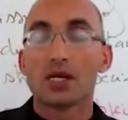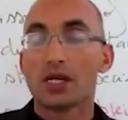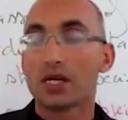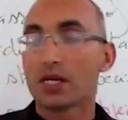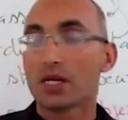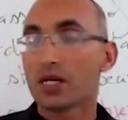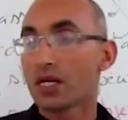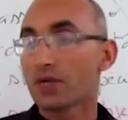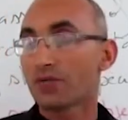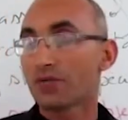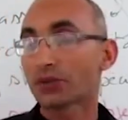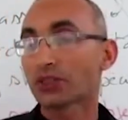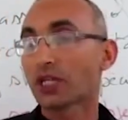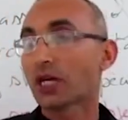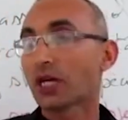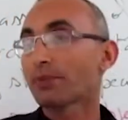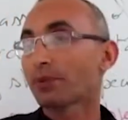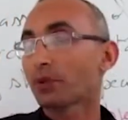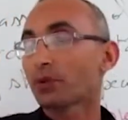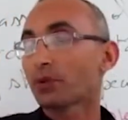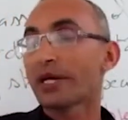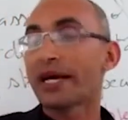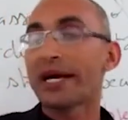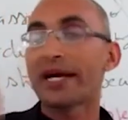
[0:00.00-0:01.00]
For
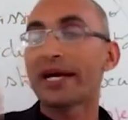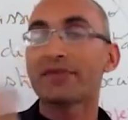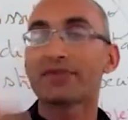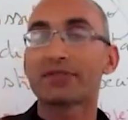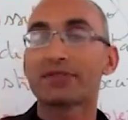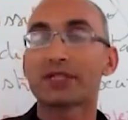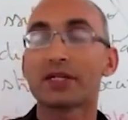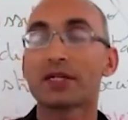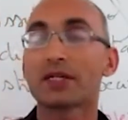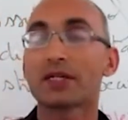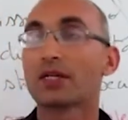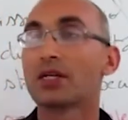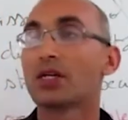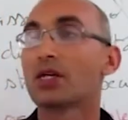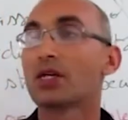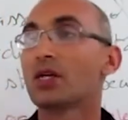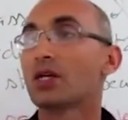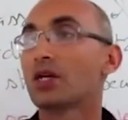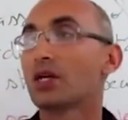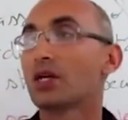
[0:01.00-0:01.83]
example, we have the